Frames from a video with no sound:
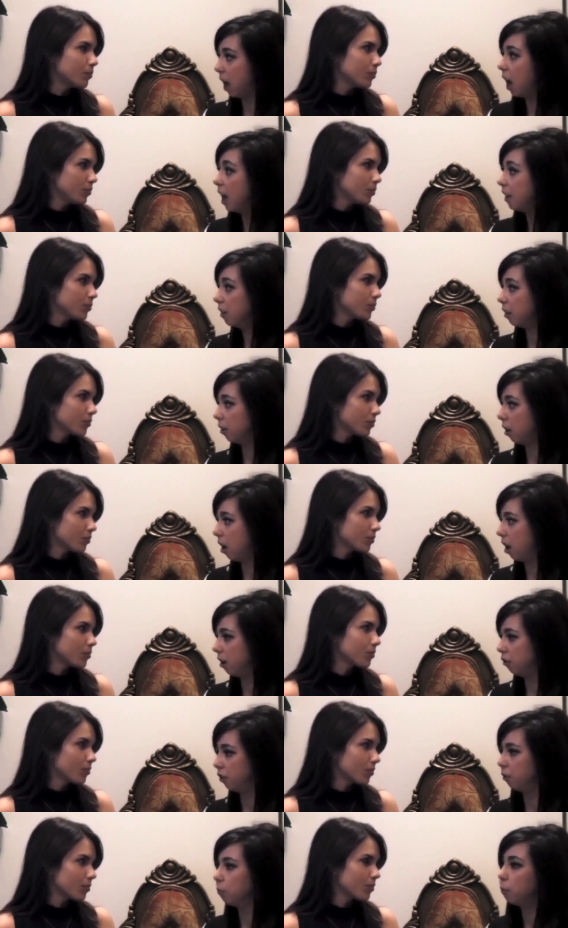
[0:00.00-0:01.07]
Speaker 1: behind the
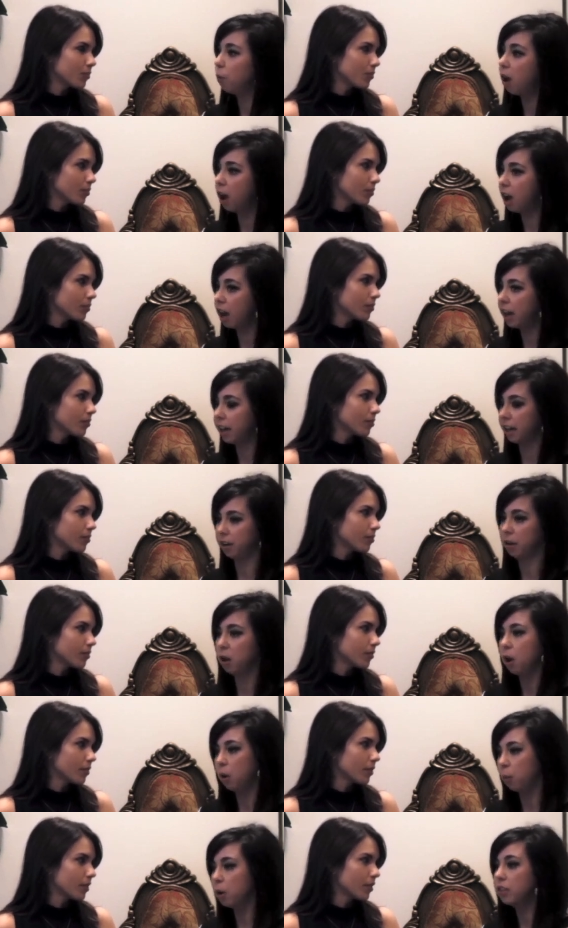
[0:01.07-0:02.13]
launch and why and
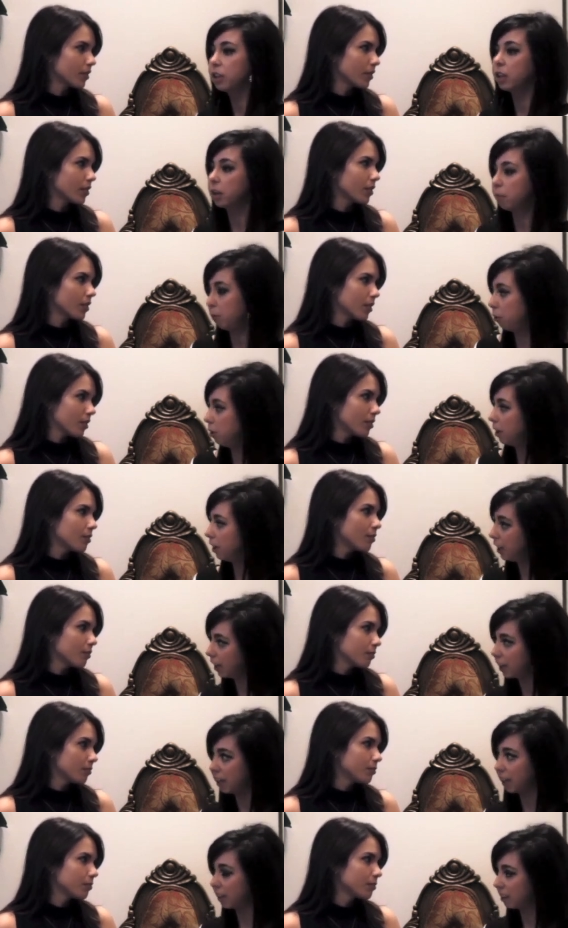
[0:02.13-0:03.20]
what the
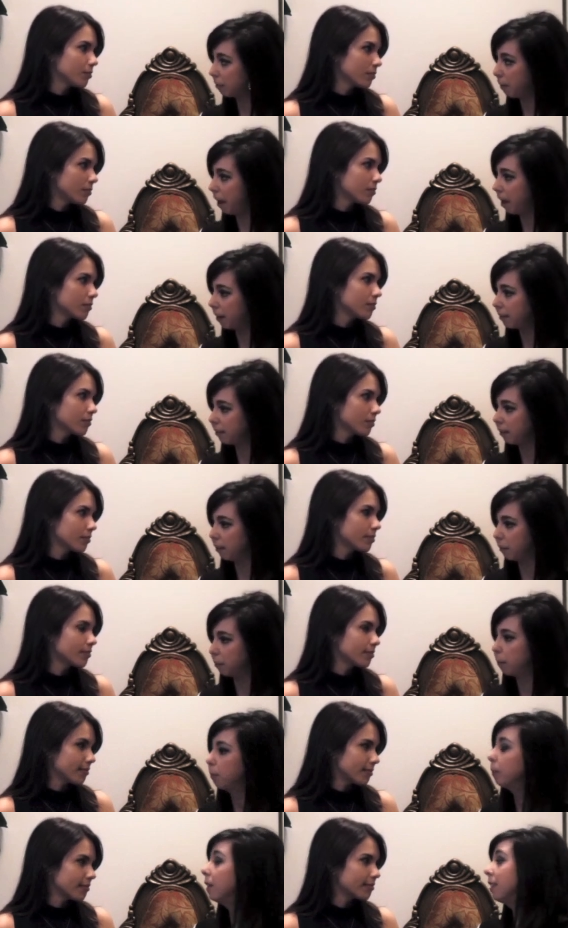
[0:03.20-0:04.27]
community can expect and
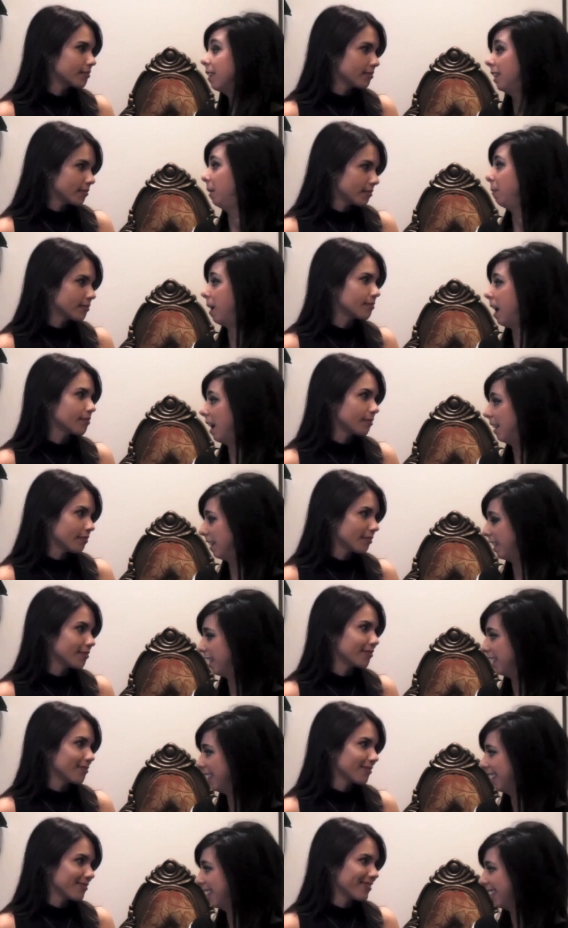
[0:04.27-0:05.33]
the publicity behind
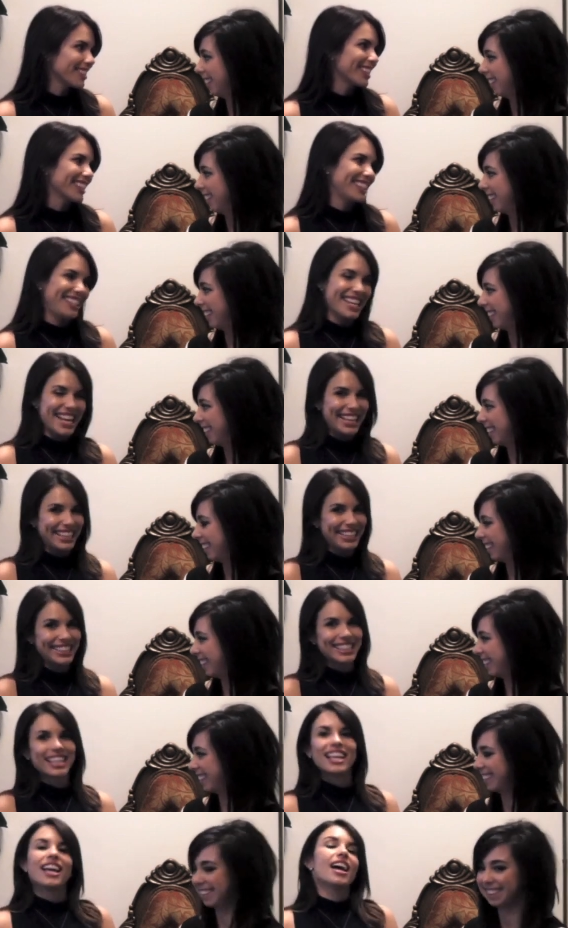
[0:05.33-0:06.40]
it.
Speaker 2: Yes,
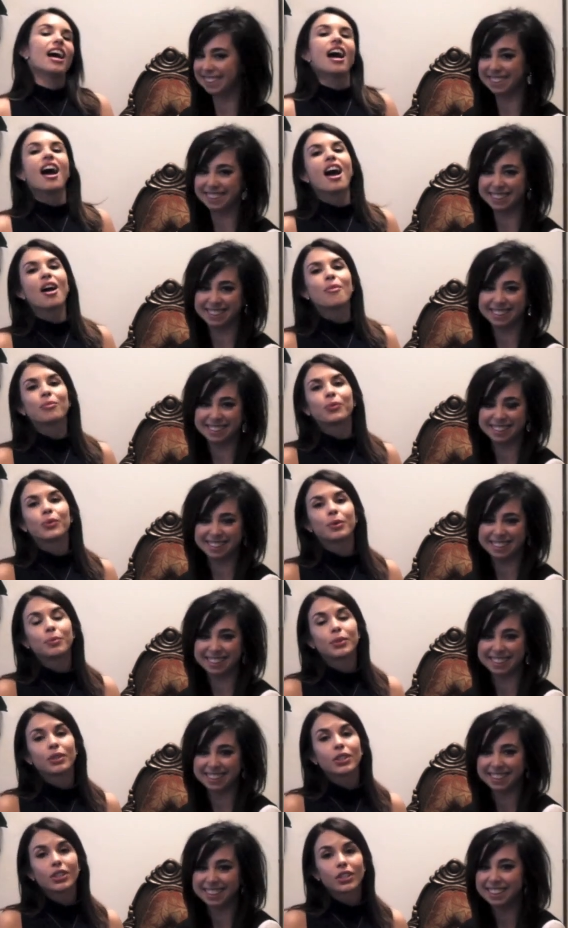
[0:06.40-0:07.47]

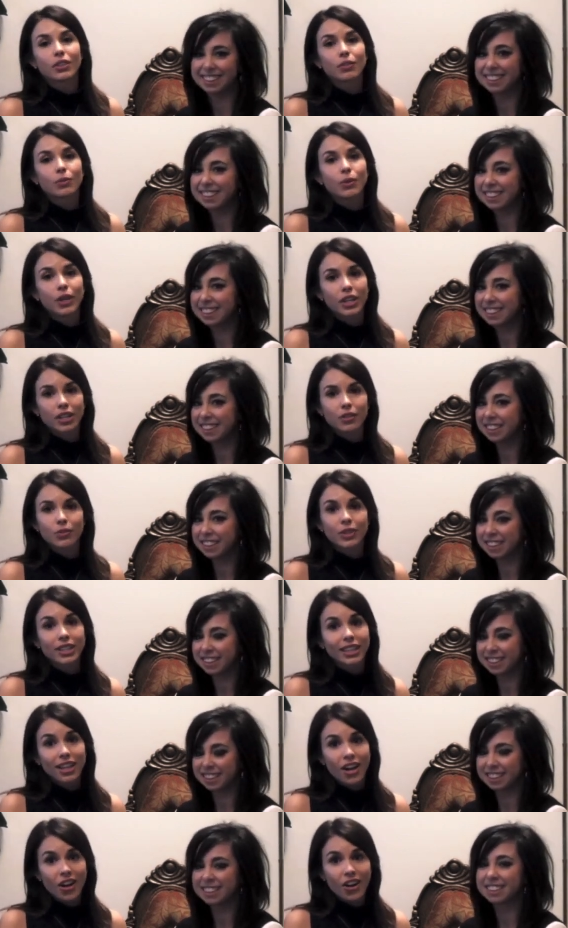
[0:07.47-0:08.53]
we've been working
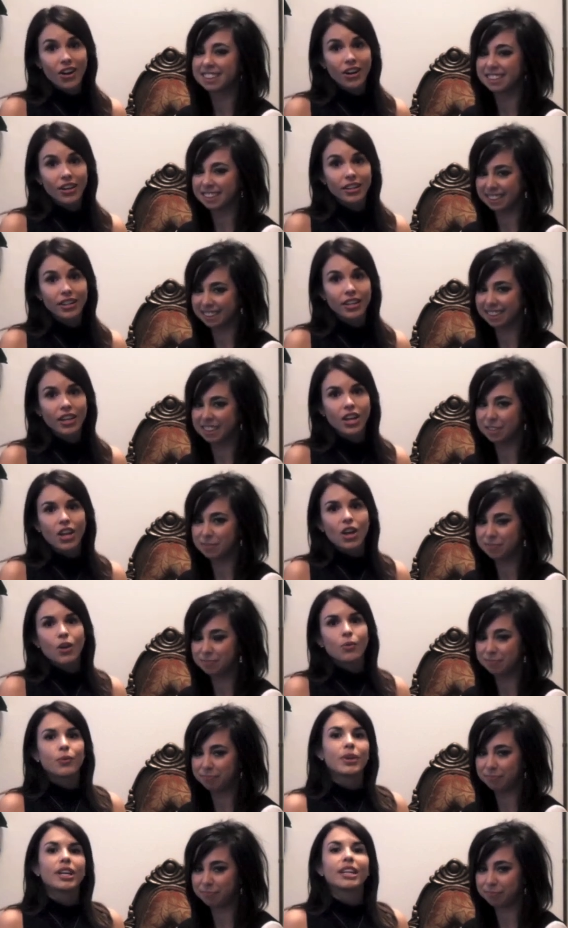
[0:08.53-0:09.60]
really hard
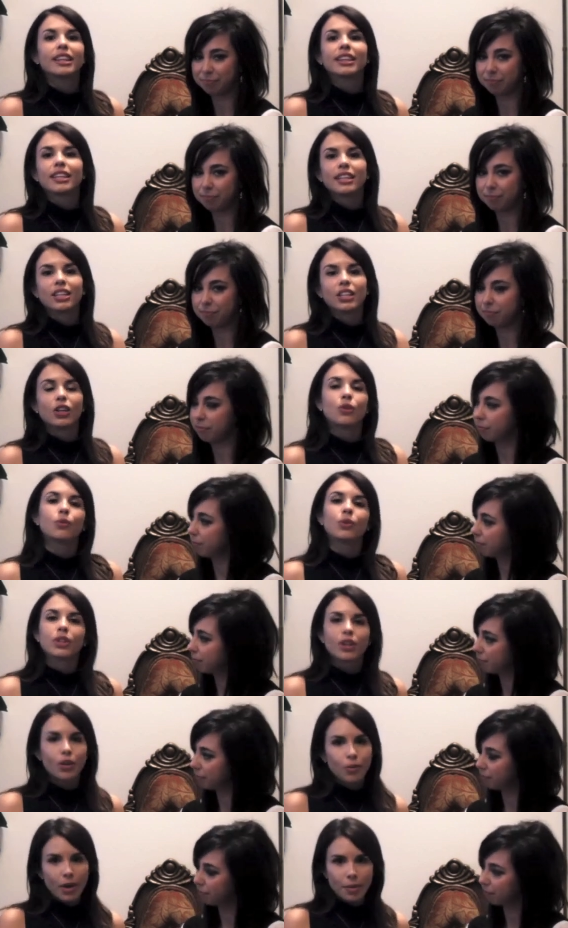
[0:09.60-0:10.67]
with
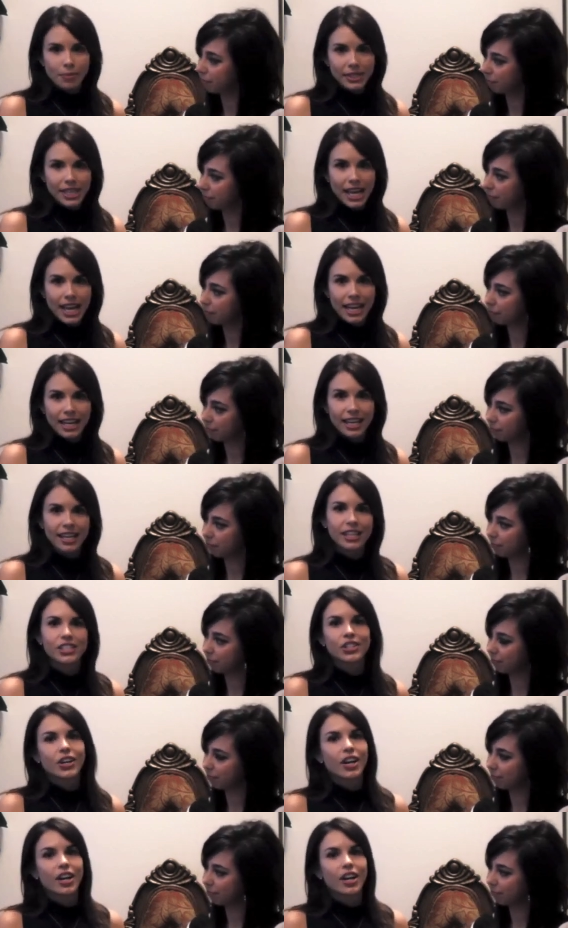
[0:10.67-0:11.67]
our website and